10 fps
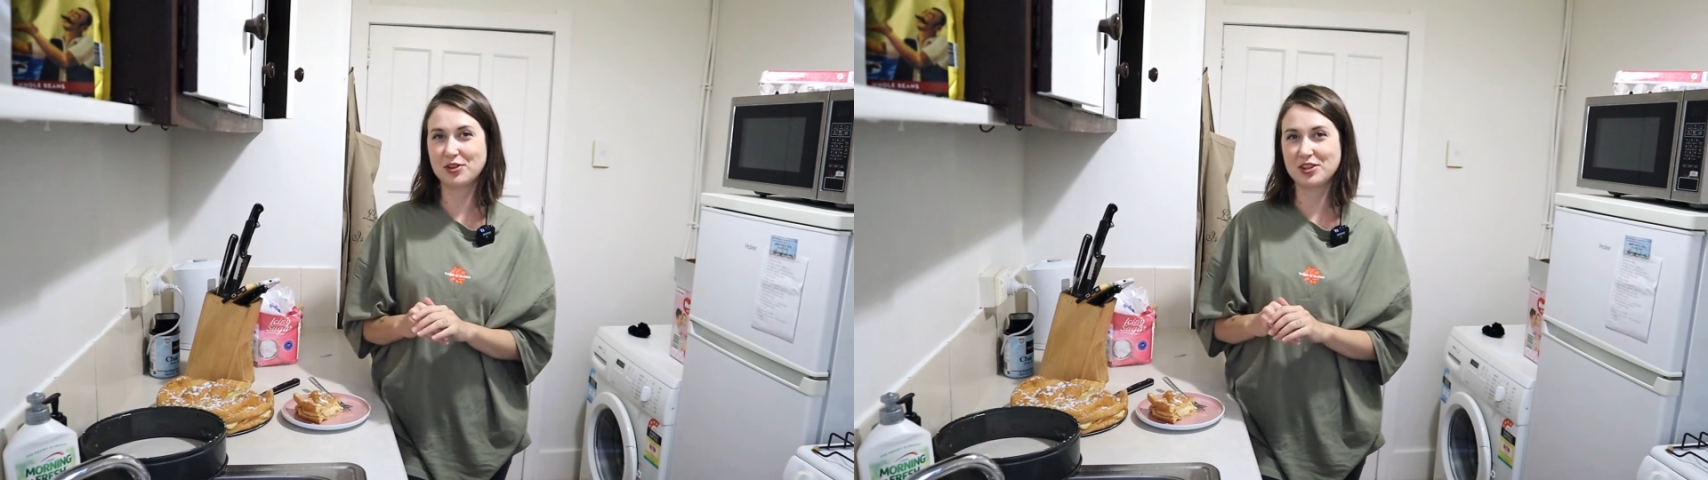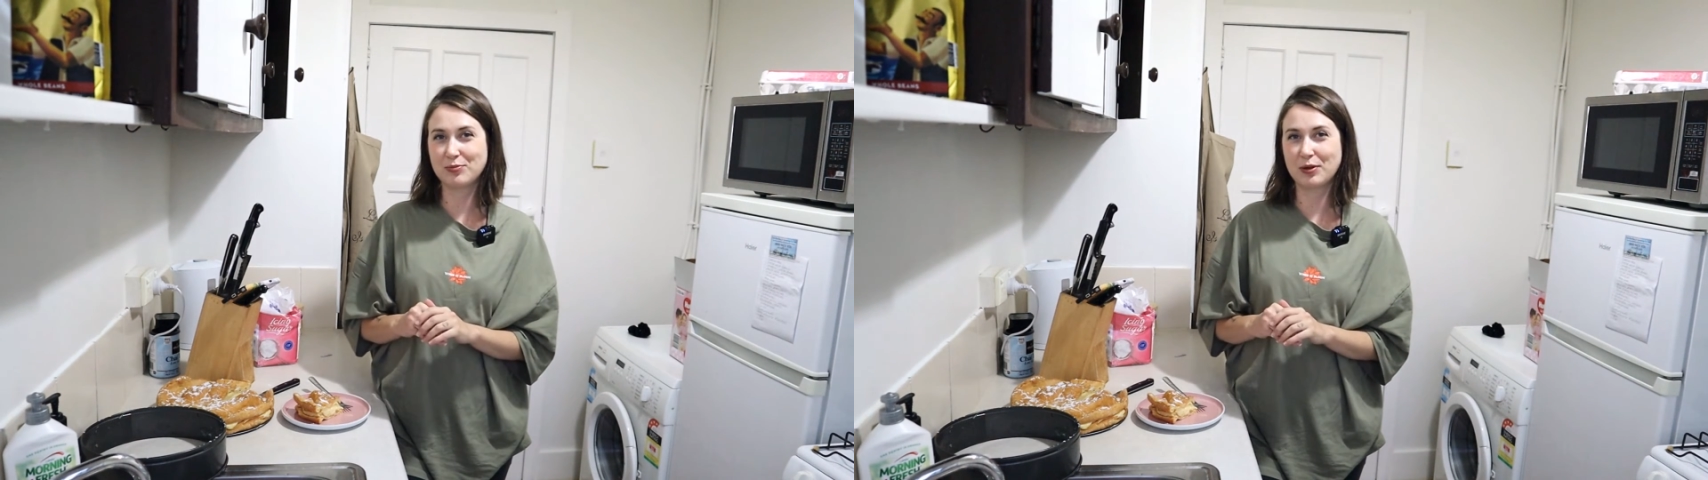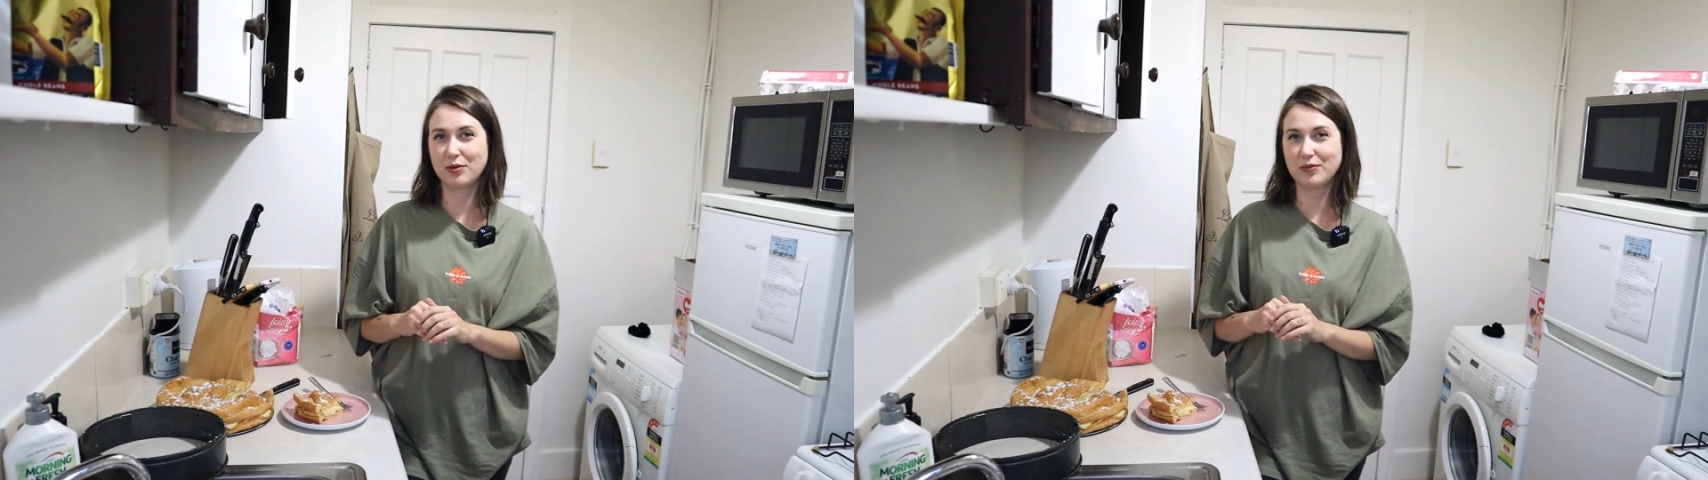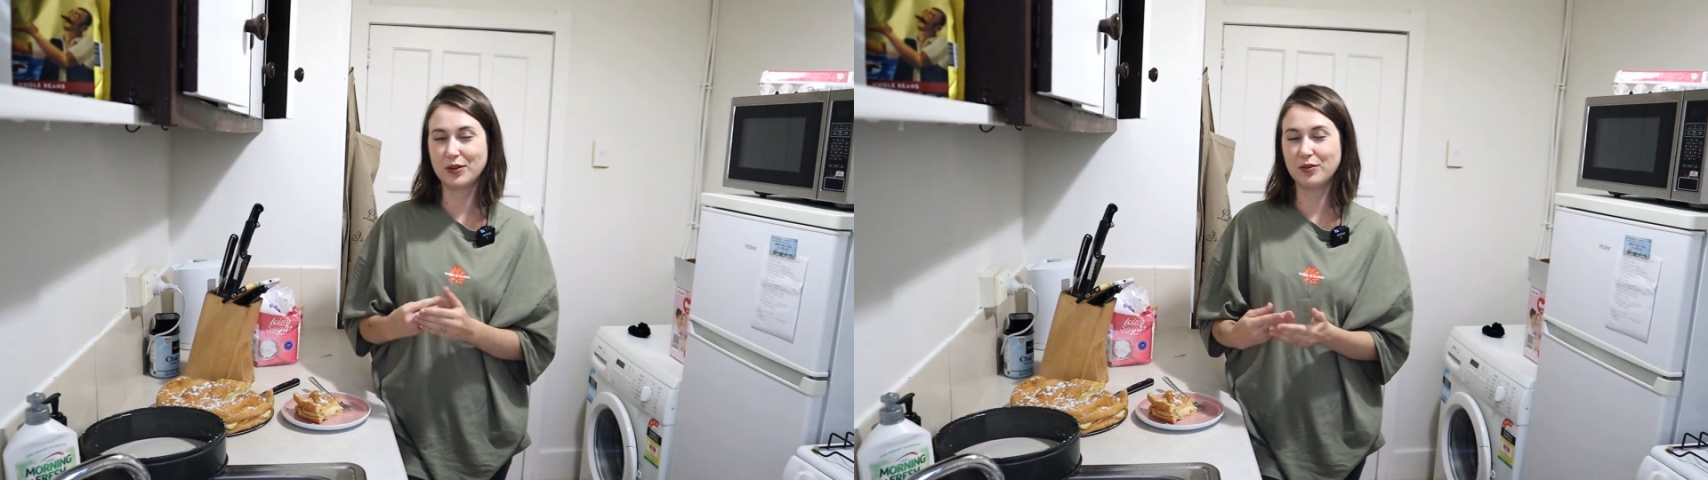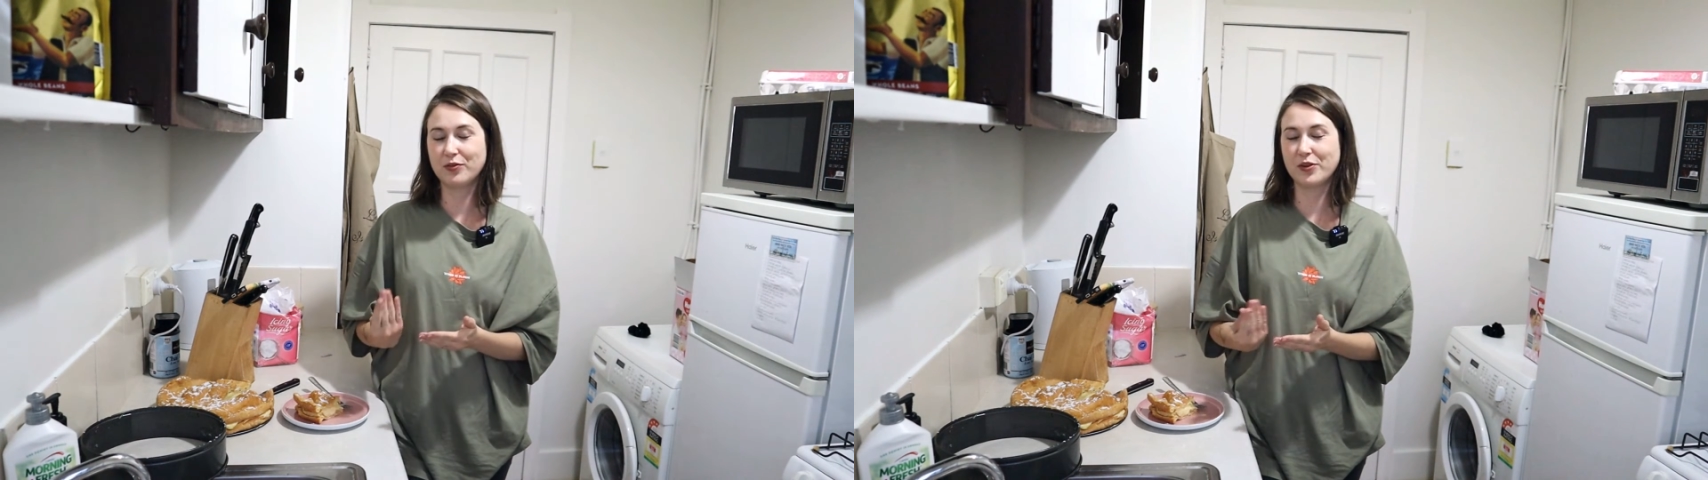recipe
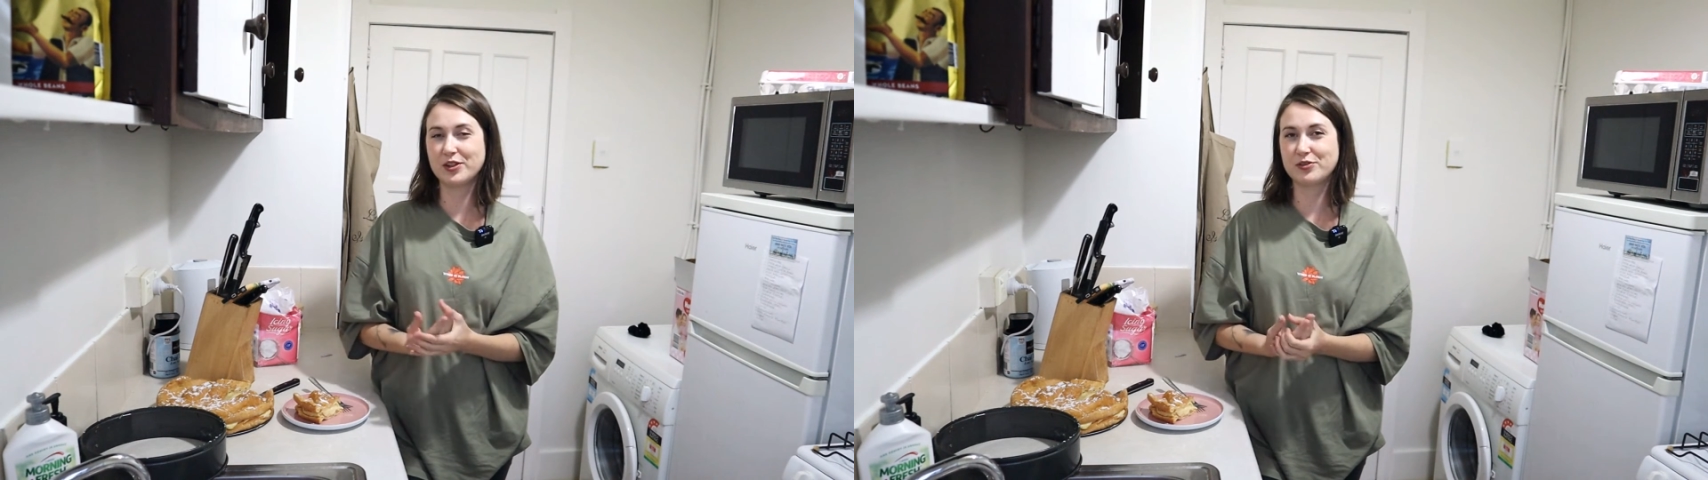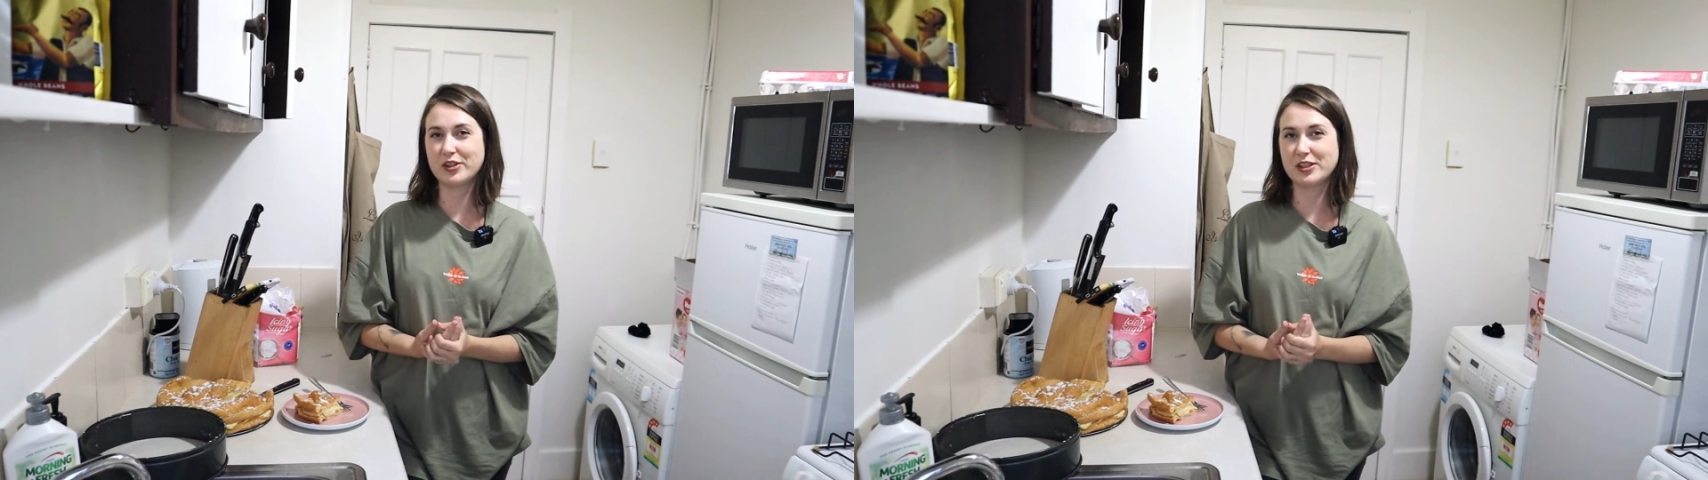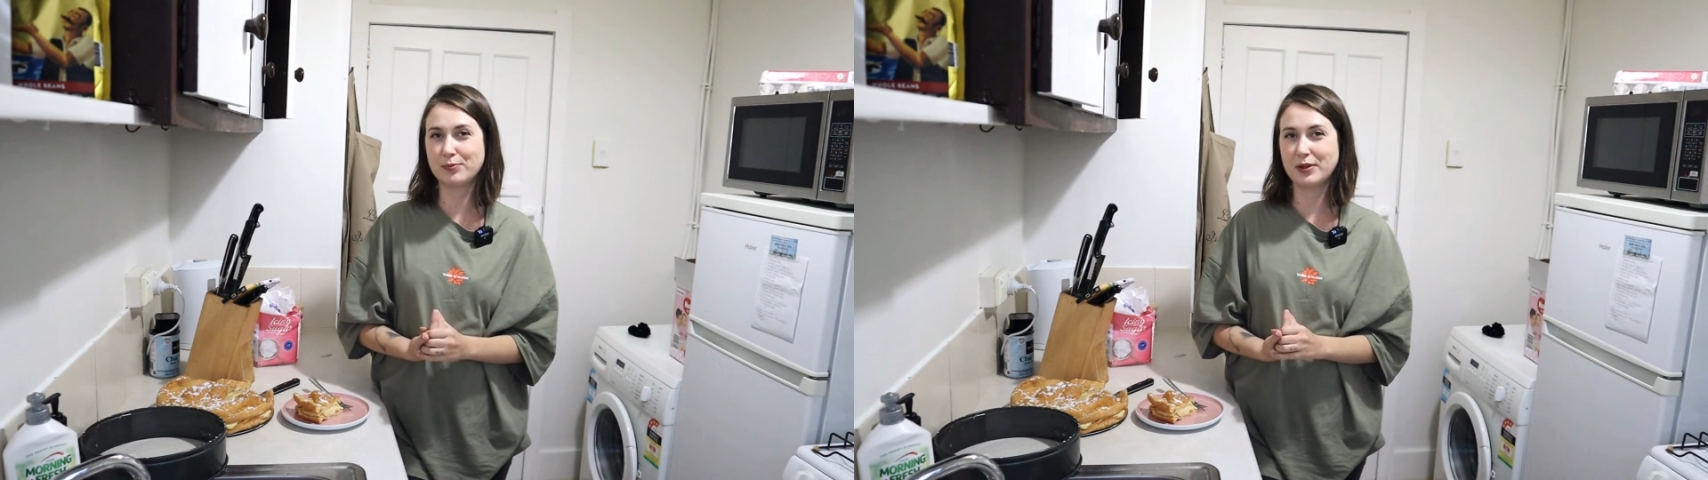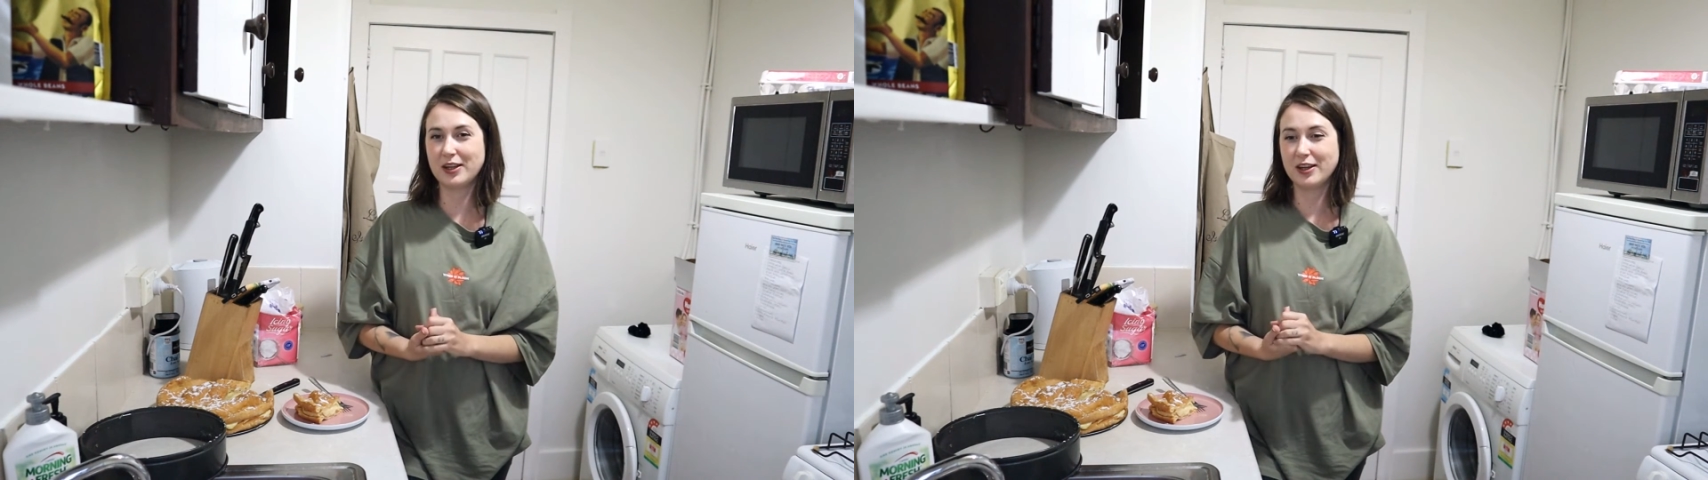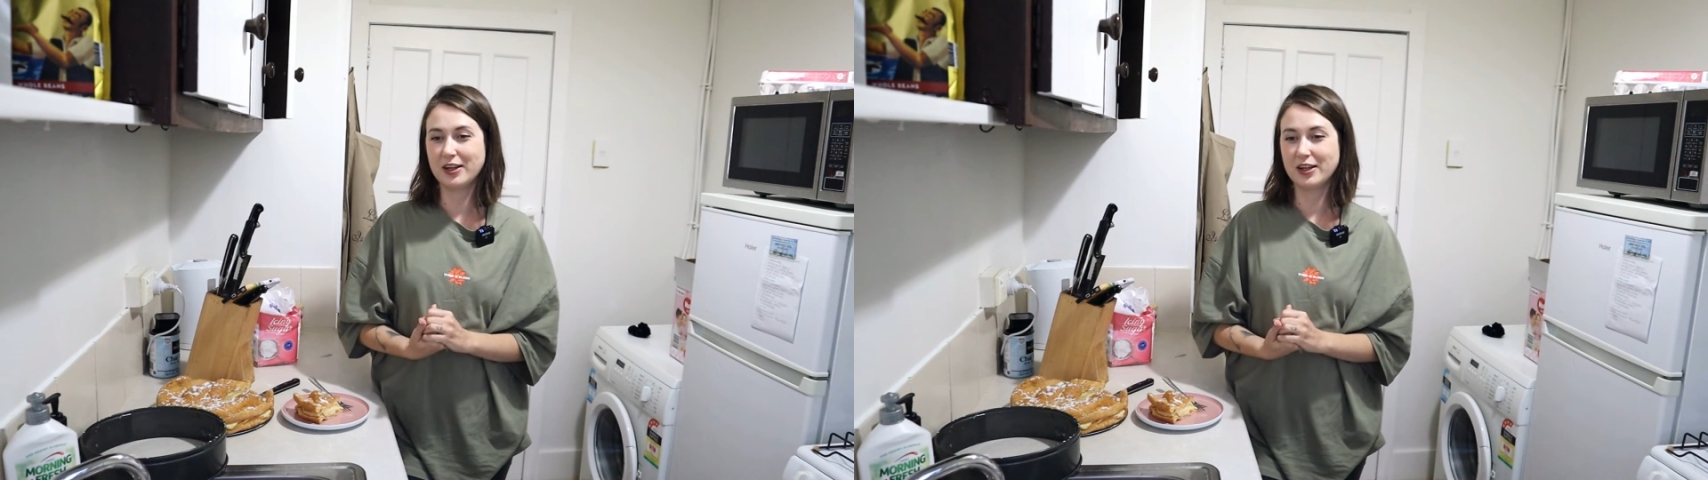review for this recipe,